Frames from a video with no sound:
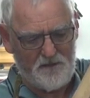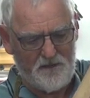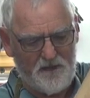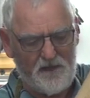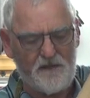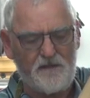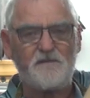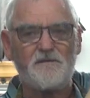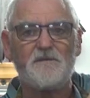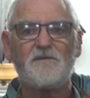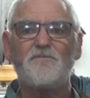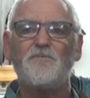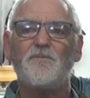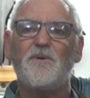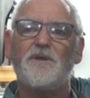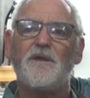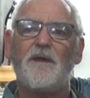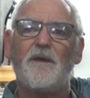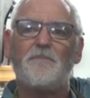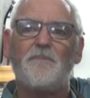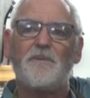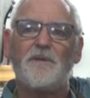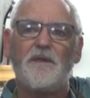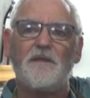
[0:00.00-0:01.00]
instrument
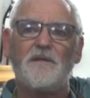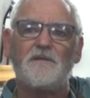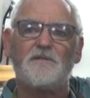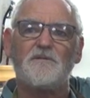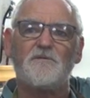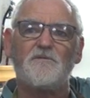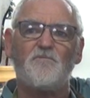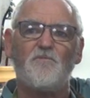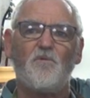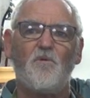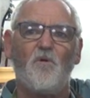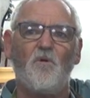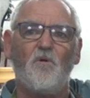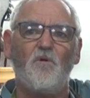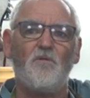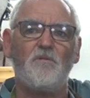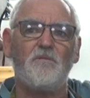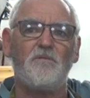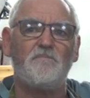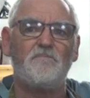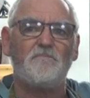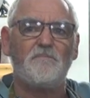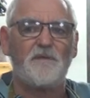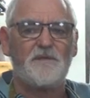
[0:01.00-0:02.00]
up against the
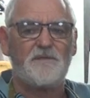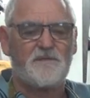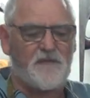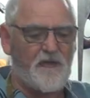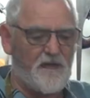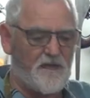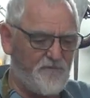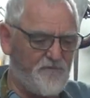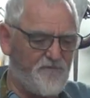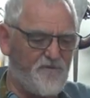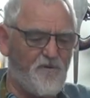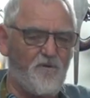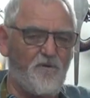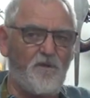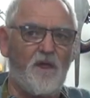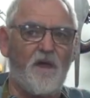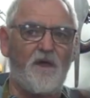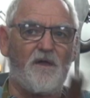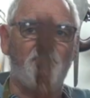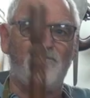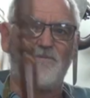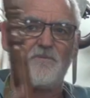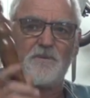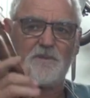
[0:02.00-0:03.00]
wall, it's gonna fall
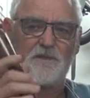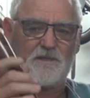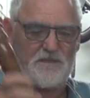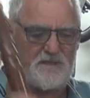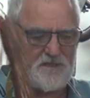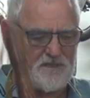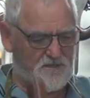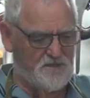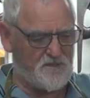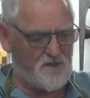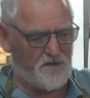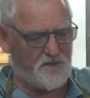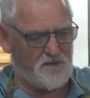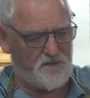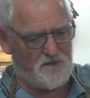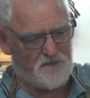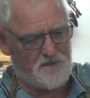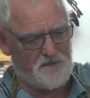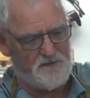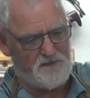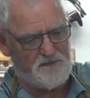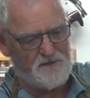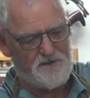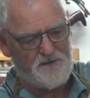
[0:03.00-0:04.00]
over because it's got
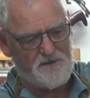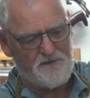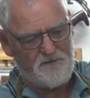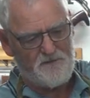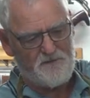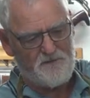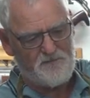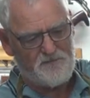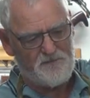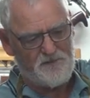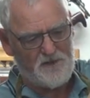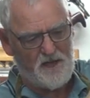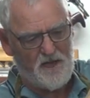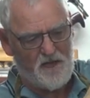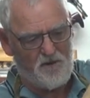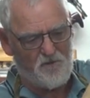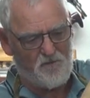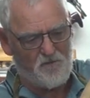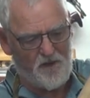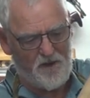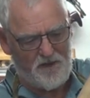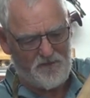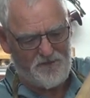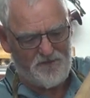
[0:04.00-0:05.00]
no
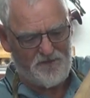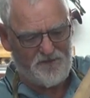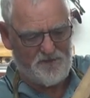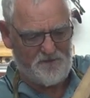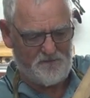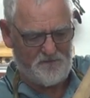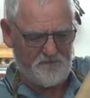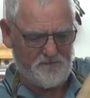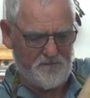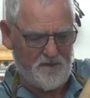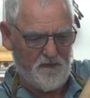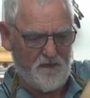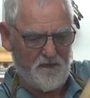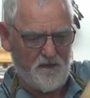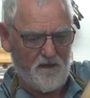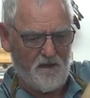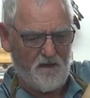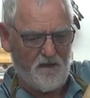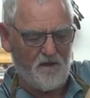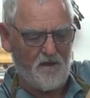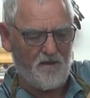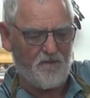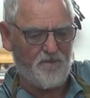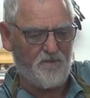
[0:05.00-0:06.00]
width
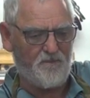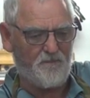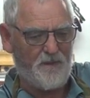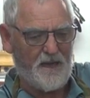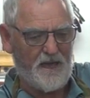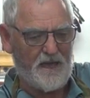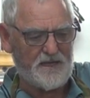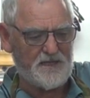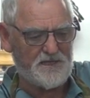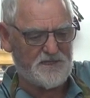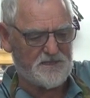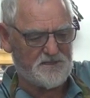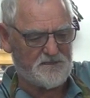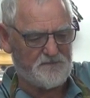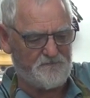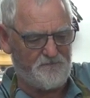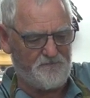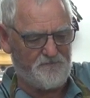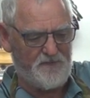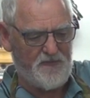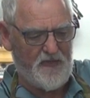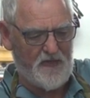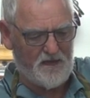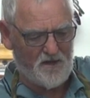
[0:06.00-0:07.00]
on the base.
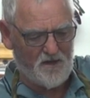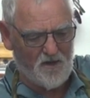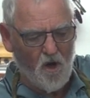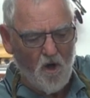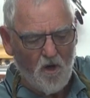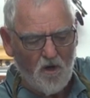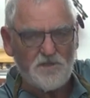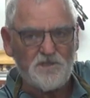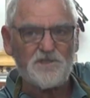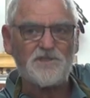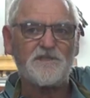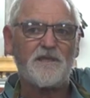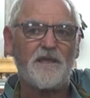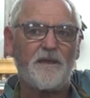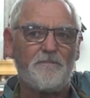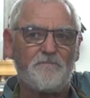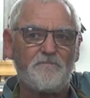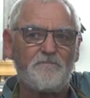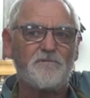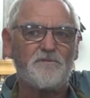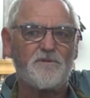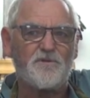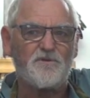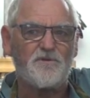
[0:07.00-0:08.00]
That
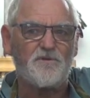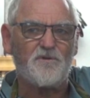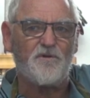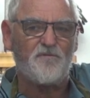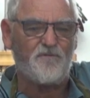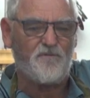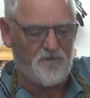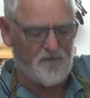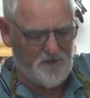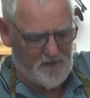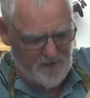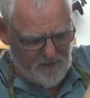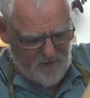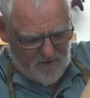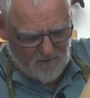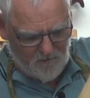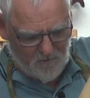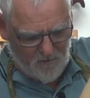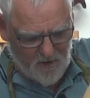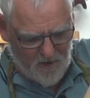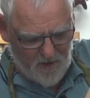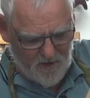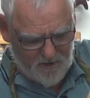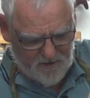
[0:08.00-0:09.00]
concept sort of
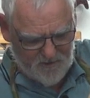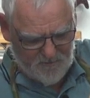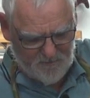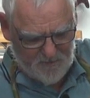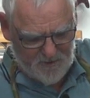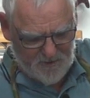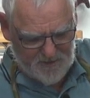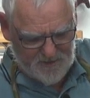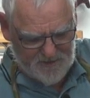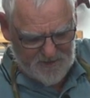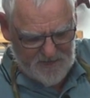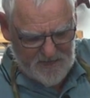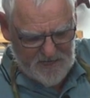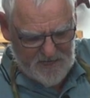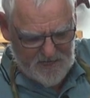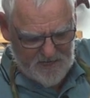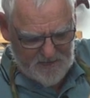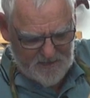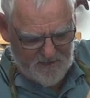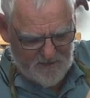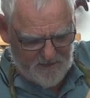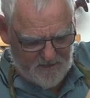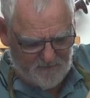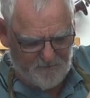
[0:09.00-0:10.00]
works, but I
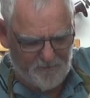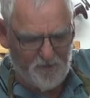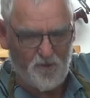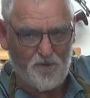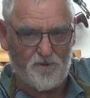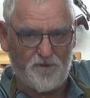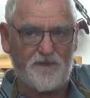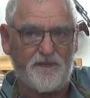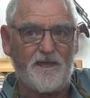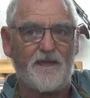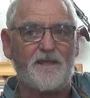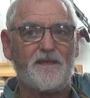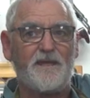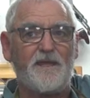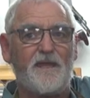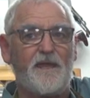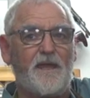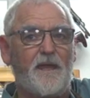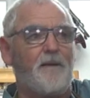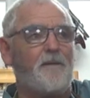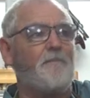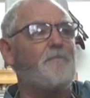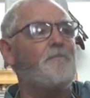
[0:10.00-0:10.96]
needed support down here.